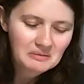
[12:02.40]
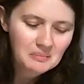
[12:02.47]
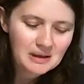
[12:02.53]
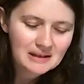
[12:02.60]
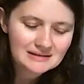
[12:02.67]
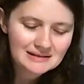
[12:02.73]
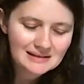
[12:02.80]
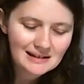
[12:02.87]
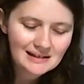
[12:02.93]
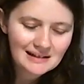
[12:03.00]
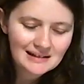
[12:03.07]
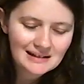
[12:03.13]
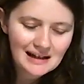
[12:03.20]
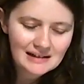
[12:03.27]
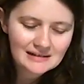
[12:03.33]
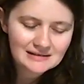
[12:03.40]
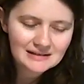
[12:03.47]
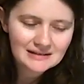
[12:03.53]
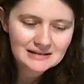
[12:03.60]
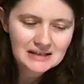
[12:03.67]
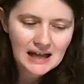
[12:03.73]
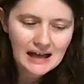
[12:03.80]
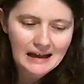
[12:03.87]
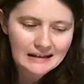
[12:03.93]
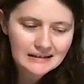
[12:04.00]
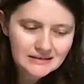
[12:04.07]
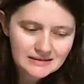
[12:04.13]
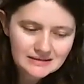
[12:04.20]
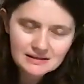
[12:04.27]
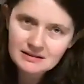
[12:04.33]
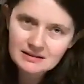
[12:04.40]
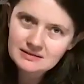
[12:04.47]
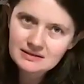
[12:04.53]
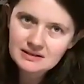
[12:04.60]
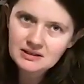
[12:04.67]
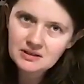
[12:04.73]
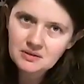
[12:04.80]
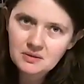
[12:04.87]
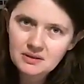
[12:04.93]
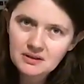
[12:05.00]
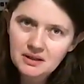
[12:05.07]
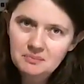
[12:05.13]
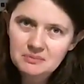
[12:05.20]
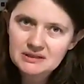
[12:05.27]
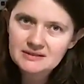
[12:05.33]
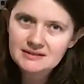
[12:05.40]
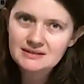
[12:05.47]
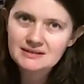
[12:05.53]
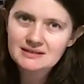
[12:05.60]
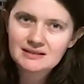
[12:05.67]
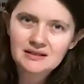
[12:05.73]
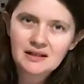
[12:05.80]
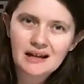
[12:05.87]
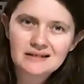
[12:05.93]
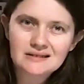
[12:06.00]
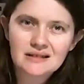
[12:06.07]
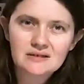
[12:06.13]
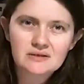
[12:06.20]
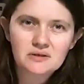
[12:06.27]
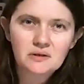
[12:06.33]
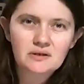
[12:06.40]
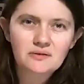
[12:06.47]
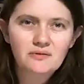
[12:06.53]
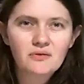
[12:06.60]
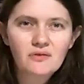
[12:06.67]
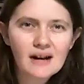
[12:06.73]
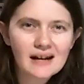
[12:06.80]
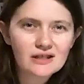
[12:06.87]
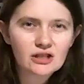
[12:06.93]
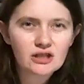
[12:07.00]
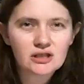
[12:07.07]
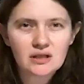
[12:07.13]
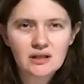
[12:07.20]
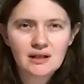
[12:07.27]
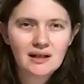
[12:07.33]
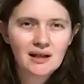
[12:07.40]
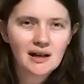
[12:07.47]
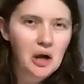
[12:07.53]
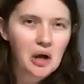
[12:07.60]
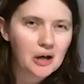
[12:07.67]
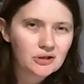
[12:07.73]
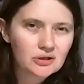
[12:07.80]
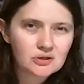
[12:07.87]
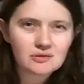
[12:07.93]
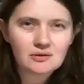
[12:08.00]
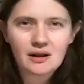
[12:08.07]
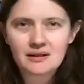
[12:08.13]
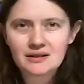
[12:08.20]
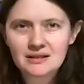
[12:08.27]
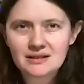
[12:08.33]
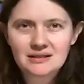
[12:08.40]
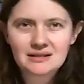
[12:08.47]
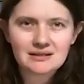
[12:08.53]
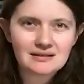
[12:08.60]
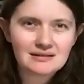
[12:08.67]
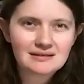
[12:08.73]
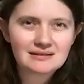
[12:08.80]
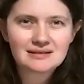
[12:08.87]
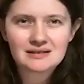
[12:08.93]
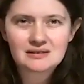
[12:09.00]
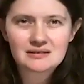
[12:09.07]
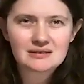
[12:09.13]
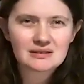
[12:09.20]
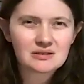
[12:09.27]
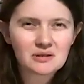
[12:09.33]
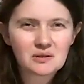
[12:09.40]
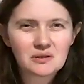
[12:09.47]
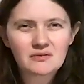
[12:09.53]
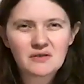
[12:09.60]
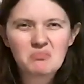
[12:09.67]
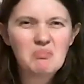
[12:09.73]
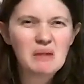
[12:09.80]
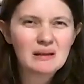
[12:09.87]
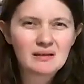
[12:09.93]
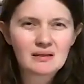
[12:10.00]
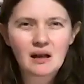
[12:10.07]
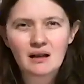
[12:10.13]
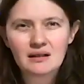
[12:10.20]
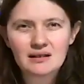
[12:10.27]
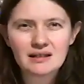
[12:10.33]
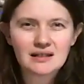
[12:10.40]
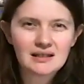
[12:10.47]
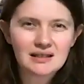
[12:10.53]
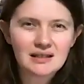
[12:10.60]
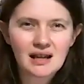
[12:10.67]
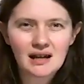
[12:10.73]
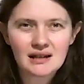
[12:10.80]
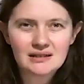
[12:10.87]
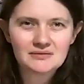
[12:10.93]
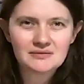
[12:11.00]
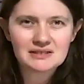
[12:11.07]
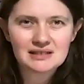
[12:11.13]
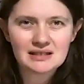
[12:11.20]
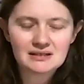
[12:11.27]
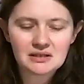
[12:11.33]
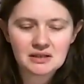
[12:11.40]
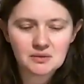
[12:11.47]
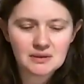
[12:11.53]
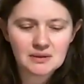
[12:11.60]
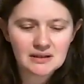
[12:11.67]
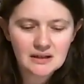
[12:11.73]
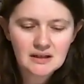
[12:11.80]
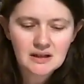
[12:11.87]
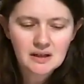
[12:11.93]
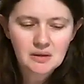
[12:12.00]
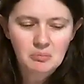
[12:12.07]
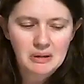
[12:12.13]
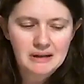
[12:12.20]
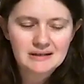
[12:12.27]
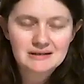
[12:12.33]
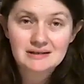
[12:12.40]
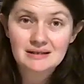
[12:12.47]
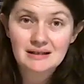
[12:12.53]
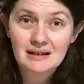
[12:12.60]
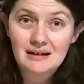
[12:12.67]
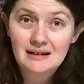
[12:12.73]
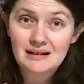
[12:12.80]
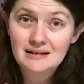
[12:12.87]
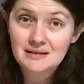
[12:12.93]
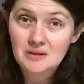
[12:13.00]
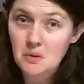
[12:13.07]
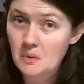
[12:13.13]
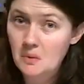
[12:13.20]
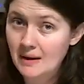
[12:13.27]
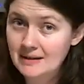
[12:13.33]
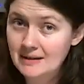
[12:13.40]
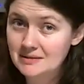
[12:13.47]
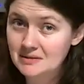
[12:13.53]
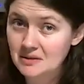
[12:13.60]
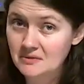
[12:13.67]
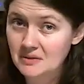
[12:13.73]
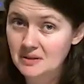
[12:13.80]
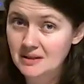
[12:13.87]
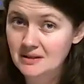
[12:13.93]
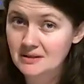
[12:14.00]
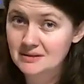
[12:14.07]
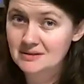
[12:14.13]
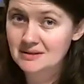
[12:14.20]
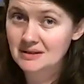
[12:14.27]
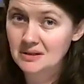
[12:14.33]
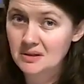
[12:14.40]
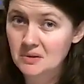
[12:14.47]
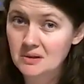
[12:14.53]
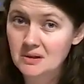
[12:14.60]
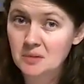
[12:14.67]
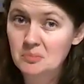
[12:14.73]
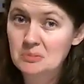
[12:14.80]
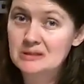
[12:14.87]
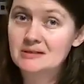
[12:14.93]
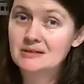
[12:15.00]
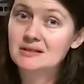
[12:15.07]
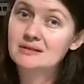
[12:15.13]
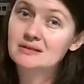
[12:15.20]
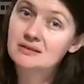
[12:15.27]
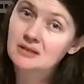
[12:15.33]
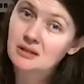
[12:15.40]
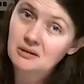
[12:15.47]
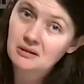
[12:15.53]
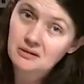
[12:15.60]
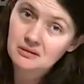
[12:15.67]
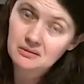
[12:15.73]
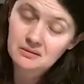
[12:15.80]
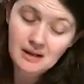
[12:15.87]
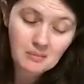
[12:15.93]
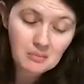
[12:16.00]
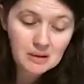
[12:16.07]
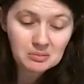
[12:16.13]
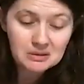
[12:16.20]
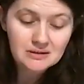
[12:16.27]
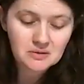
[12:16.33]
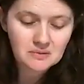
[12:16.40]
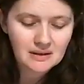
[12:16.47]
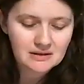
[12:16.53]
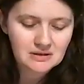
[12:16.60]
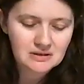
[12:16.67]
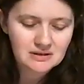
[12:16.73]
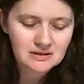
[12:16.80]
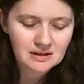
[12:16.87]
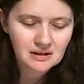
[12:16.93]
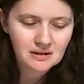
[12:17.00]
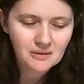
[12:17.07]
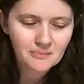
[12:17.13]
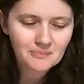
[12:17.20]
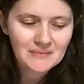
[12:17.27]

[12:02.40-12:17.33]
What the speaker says: It's not as intense as the eucalyptus. It still has that sort of fresh Australian, sort of a mentholy kind of scent to it, but it's not quite as overkill as the eucalyptus is. So that might be a direction to go.